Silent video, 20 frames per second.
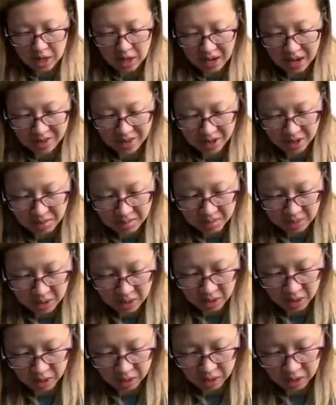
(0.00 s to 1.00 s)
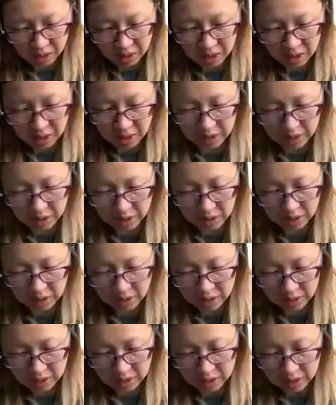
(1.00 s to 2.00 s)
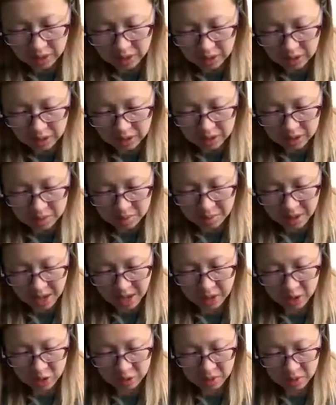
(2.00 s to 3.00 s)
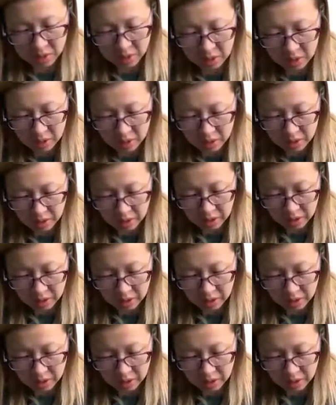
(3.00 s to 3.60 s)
and that immediate client is management